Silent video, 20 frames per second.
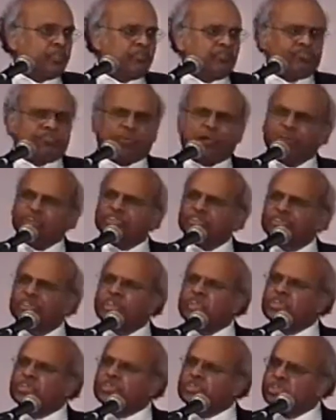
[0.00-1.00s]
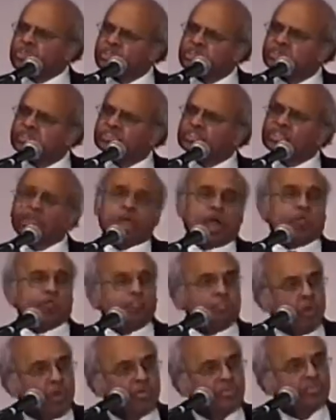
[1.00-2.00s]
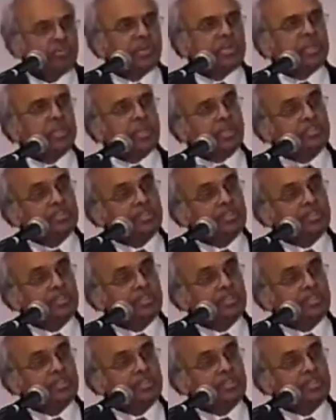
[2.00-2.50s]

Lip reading: 40 years of wandering in